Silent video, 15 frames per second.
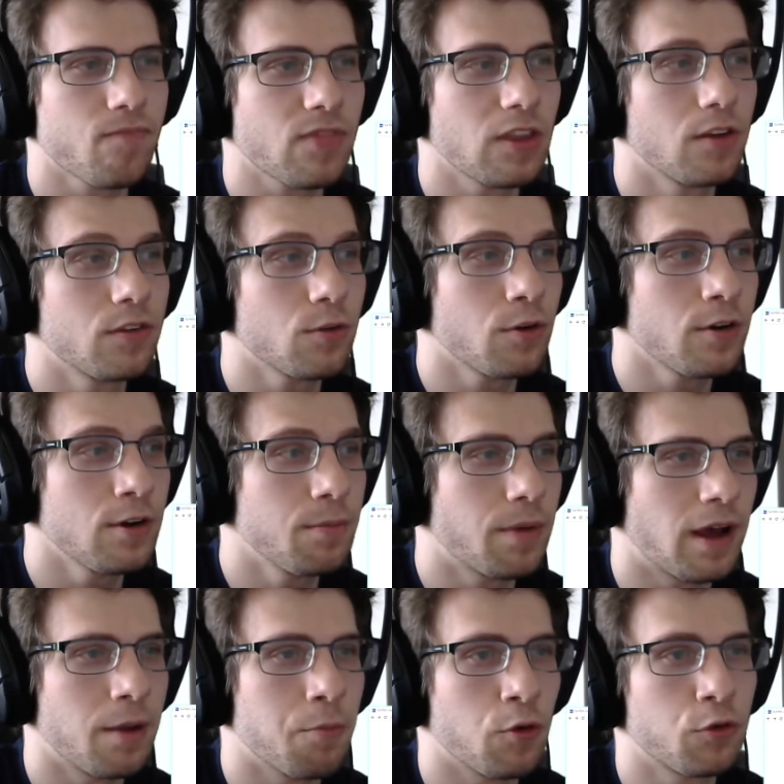sorted by
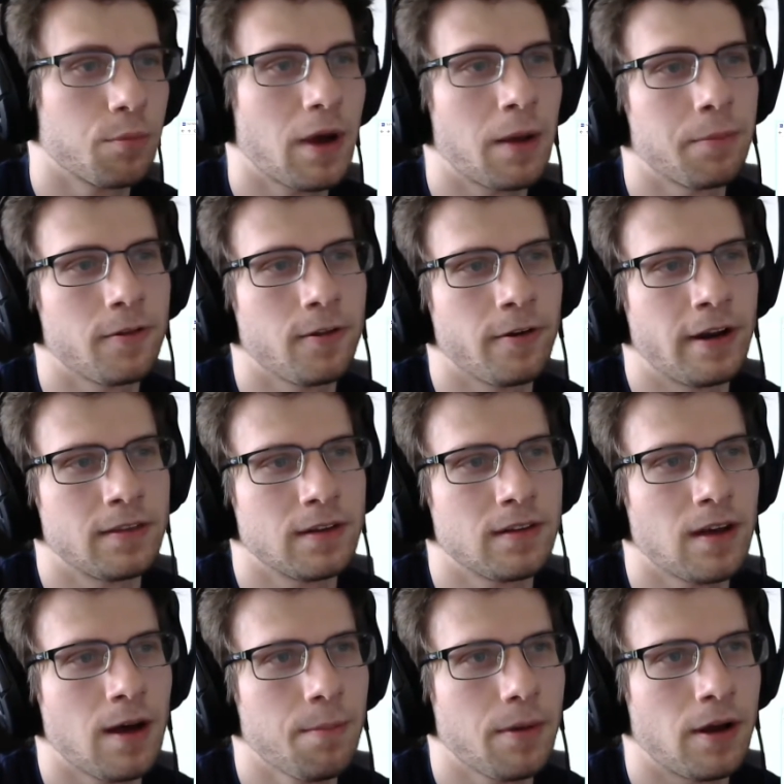most popular at the
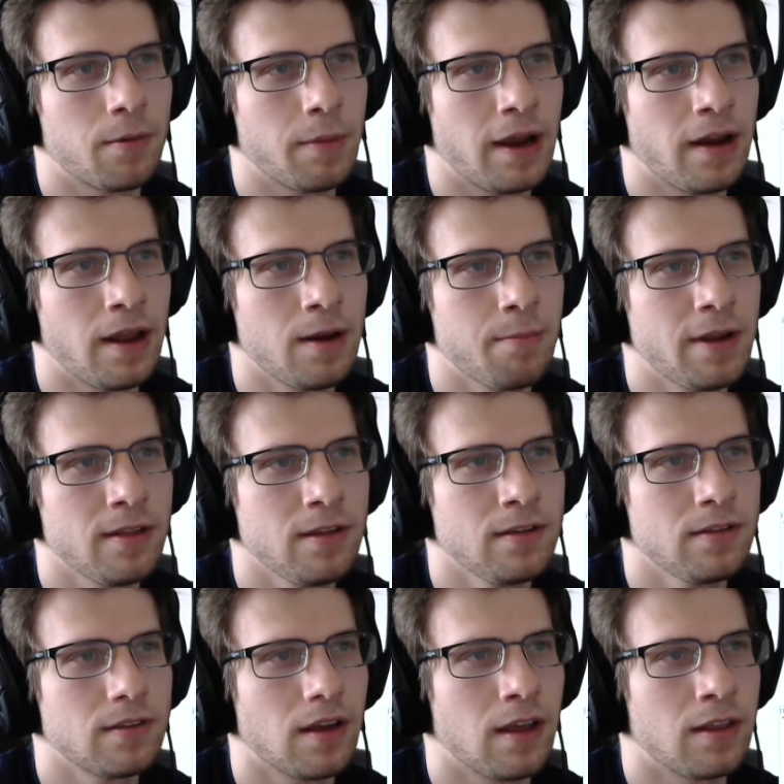top on my anime list,
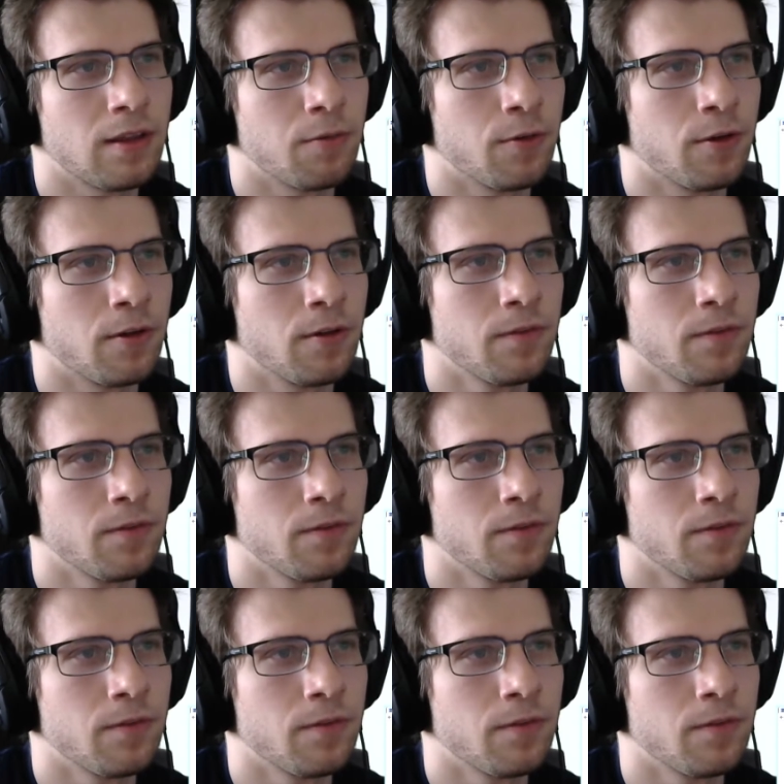and then we'll